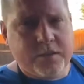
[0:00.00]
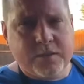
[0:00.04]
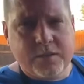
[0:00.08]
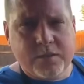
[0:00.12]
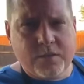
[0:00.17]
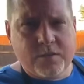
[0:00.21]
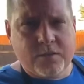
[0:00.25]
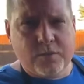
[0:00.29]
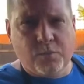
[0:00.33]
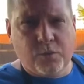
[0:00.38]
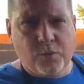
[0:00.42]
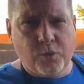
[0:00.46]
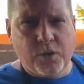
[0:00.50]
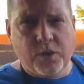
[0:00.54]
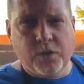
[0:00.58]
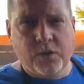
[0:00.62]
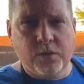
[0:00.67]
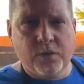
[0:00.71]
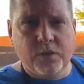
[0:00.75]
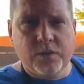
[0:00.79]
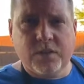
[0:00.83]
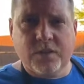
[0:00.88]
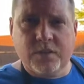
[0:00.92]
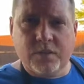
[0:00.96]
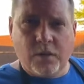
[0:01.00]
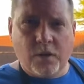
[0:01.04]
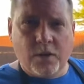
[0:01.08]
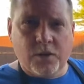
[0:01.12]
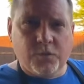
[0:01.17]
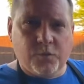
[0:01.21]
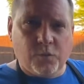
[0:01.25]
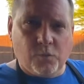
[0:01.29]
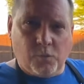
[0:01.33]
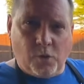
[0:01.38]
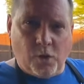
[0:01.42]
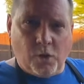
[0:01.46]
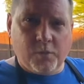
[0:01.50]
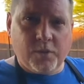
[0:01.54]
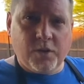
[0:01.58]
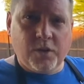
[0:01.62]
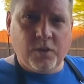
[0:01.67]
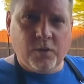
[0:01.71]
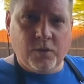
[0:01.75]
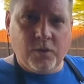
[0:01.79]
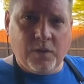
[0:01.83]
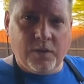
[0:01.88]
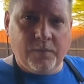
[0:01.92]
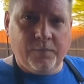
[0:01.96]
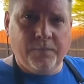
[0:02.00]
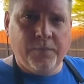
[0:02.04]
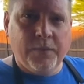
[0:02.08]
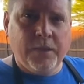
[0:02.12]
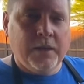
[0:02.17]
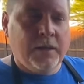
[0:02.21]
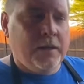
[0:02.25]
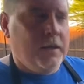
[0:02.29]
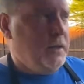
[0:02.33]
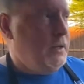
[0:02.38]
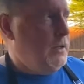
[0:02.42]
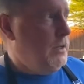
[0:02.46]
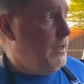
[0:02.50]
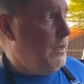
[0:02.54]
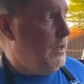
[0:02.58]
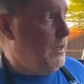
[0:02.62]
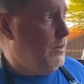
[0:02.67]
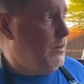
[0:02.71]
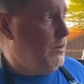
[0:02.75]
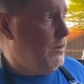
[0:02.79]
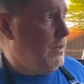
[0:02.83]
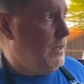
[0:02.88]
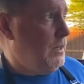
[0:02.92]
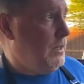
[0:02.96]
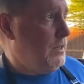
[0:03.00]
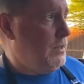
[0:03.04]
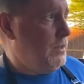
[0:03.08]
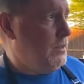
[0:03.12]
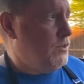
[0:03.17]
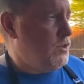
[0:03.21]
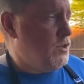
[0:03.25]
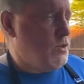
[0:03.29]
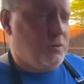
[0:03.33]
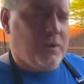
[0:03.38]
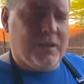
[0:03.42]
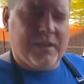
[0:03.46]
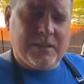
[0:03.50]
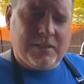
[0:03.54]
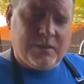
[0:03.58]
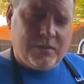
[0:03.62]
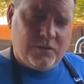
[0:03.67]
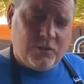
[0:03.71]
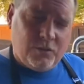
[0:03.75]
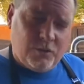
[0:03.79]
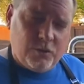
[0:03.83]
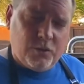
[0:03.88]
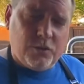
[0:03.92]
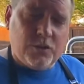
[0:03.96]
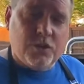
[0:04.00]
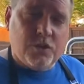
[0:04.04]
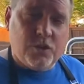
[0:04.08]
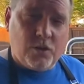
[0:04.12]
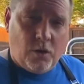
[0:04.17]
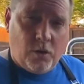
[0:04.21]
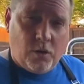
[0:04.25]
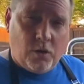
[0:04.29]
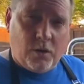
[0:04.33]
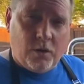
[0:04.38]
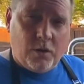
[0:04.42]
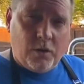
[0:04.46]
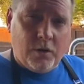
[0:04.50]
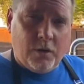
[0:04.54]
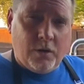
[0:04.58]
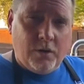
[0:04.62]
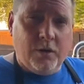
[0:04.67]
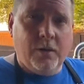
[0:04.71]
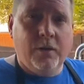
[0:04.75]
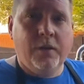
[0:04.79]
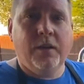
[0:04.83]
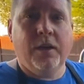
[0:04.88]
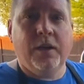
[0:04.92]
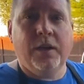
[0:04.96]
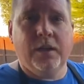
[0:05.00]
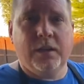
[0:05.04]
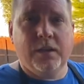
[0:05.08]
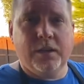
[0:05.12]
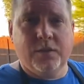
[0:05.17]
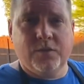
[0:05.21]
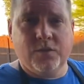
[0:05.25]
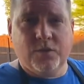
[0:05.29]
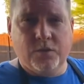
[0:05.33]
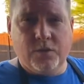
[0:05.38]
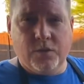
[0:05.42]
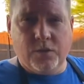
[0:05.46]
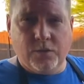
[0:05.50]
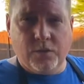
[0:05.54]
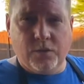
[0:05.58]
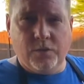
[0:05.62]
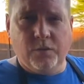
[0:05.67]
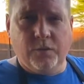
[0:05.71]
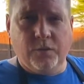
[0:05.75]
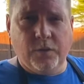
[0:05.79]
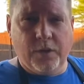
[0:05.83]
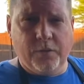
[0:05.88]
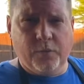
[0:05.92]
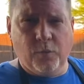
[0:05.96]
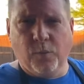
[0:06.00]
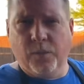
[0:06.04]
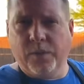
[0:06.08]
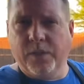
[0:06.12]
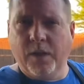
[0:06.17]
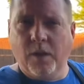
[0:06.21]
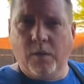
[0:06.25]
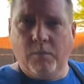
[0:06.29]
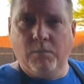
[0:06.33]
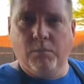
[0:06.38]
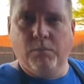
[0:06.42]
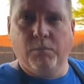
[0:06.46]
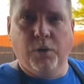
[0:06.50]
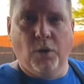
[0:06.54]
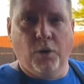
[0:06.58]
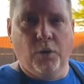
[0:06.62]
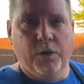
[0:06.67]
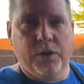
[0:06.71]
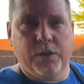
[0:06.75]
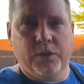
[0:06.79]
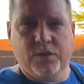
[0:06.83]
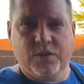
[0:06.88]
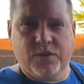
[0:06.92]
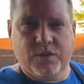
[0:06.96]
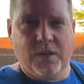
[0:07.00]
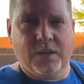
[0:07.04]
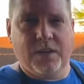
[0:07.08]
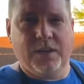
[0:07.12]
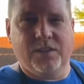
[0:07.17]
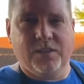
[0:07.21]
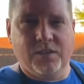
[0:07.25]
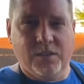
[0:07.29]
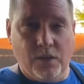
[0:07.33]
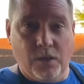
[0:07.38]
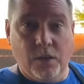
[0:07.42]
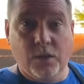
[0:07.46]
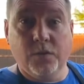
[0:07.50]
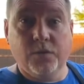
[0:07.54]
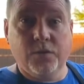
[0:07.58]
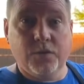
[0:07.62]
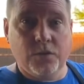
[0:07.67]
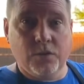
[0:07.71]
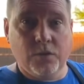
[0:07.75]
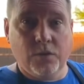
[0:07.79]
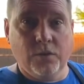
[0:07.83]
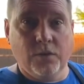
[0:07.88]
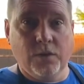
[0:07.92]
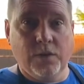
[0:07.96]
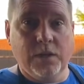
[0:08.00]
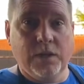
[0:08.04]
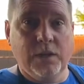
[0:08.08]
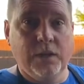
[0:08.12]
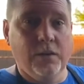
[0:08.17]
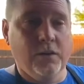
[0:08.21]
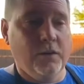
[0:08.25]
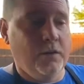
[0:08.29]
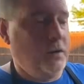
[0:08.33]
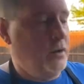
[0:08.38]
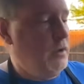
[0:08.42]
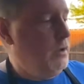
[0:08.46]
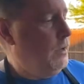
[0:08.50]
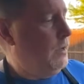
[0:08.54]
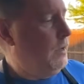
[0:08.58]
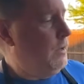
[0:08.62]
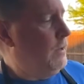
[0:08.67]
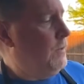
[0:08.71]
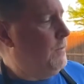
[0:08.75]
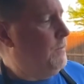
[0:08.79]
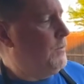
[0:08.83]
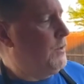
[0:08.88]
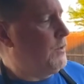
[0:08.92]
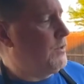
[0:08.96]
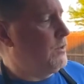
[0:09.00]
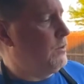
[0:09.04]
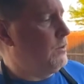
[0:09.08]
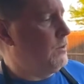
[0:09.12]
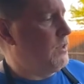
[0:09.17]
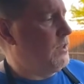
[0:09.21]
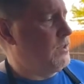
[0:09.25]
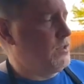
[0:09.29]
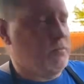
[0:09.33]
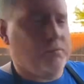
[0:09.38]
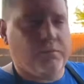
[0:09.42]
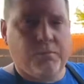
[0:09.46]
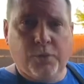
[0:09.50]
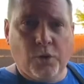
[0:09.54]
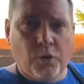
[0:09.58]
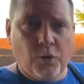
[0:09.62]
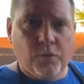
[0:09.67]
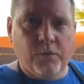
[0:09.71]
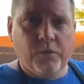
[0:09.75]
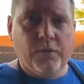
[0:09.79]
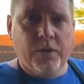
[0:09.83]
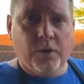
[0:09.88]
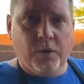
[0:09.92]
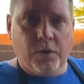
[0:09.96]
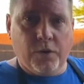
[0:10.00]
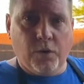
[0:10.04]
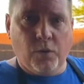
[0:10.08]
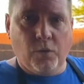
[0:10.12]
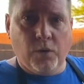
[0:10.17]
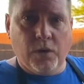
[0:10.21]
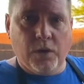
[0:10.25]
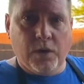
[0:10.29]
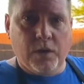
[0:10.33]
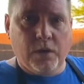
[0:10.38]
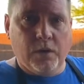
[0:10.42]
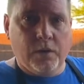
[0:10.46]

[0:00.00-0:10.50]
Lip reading: this is a pretty good sauce for barbecuing. It gives you a good char, and it gives you a good flavor without burning. There's not a ton of sugar in here, so it doesn't burn very quick.